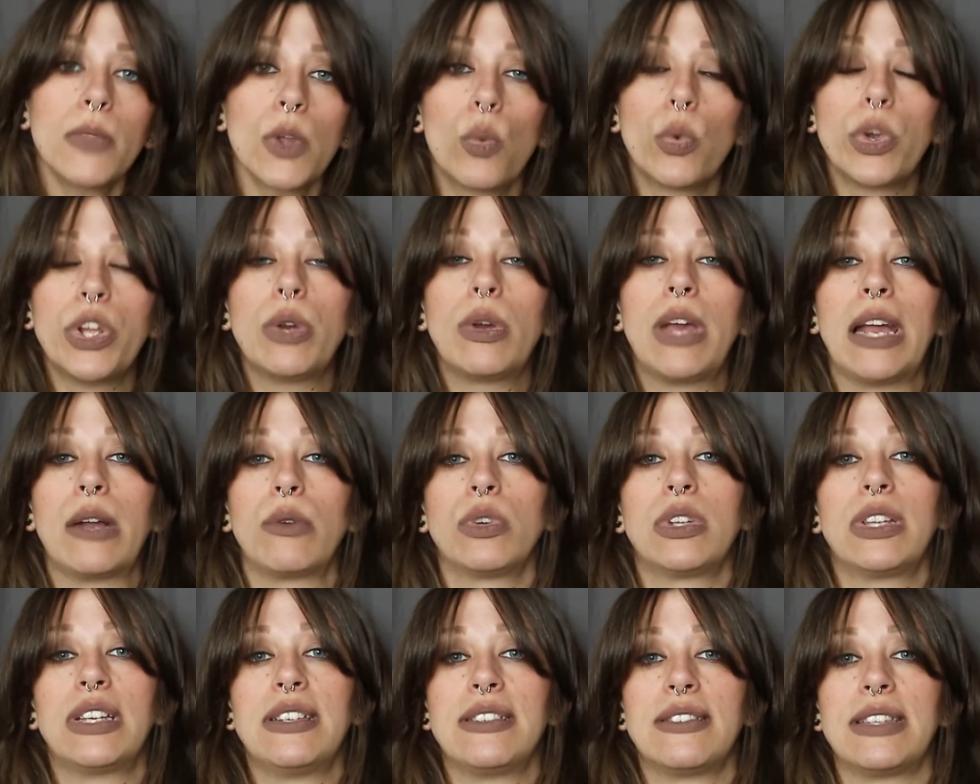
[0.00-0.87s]
where you can't
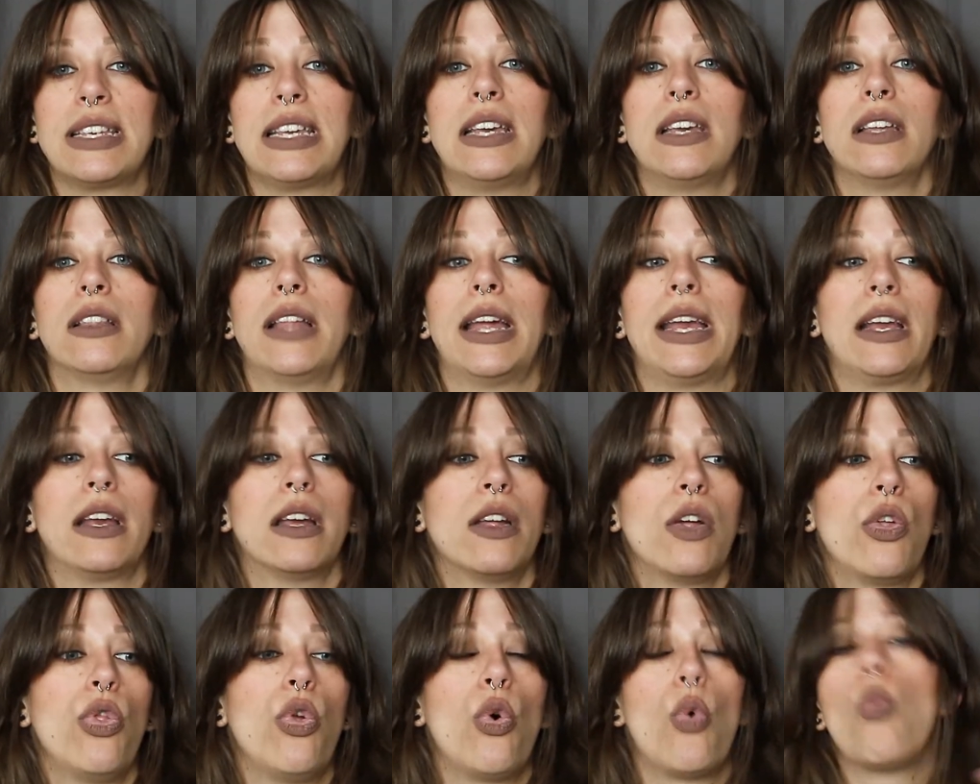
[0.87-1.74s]
really see like
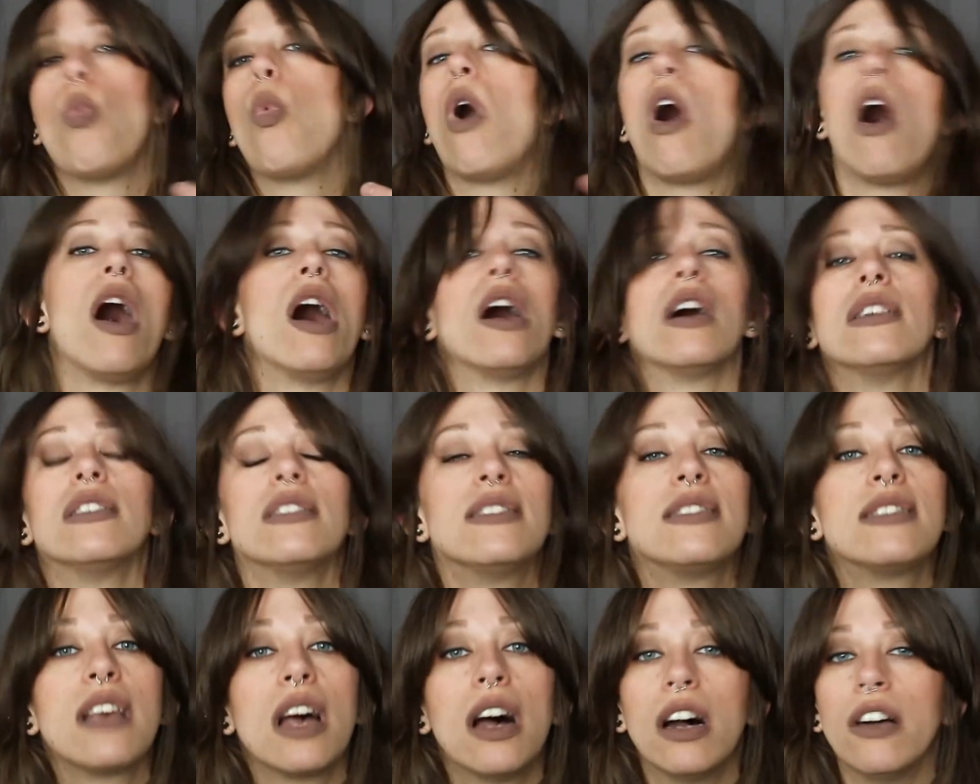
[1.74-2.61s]
the
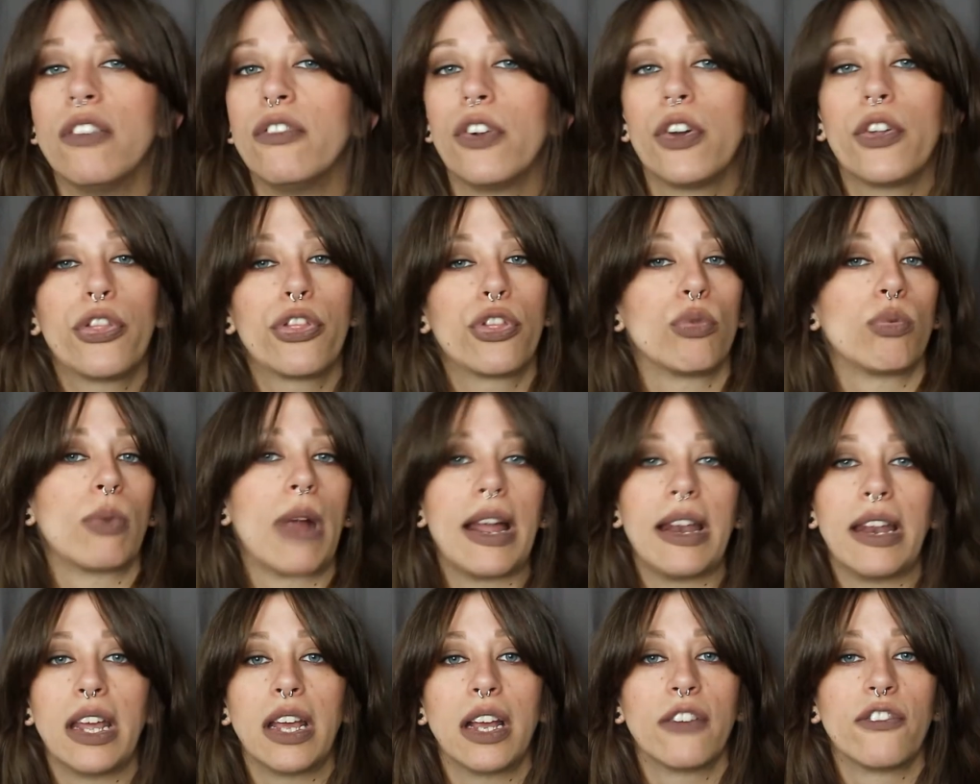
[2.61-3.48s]
wads of
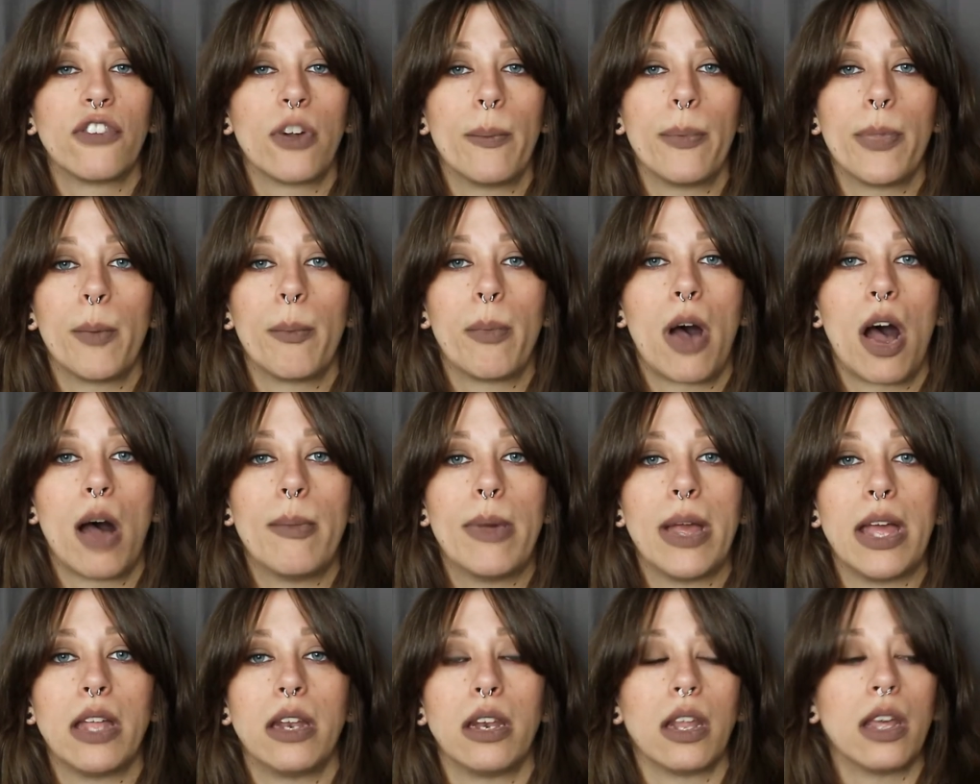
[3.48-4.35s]
threading from the
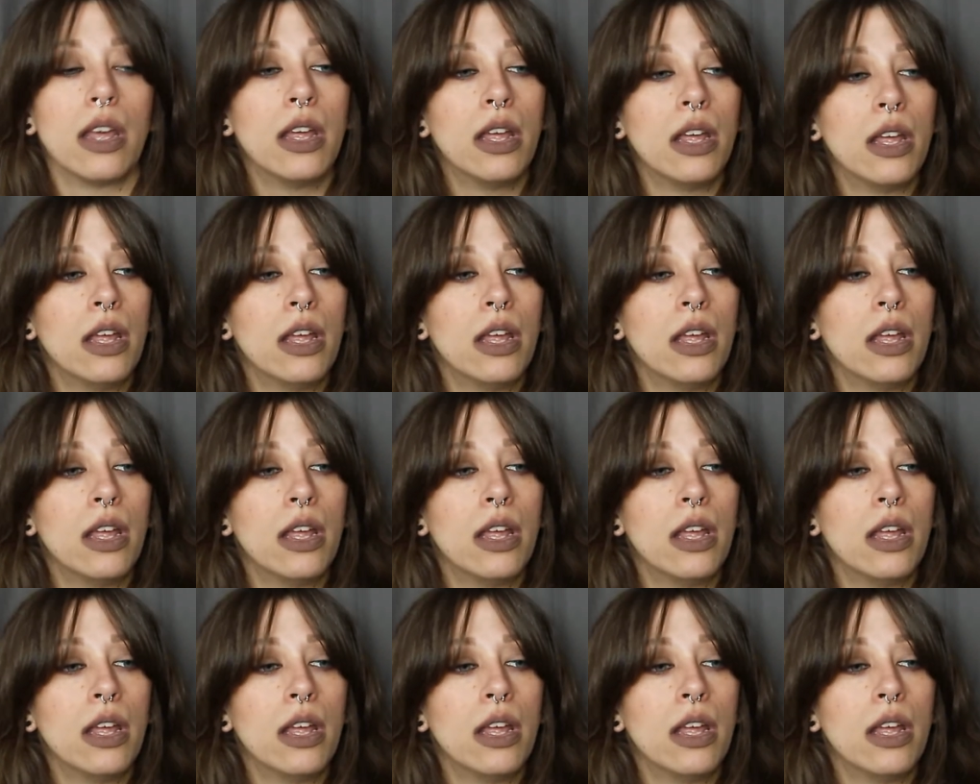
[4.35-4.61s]
bobbin.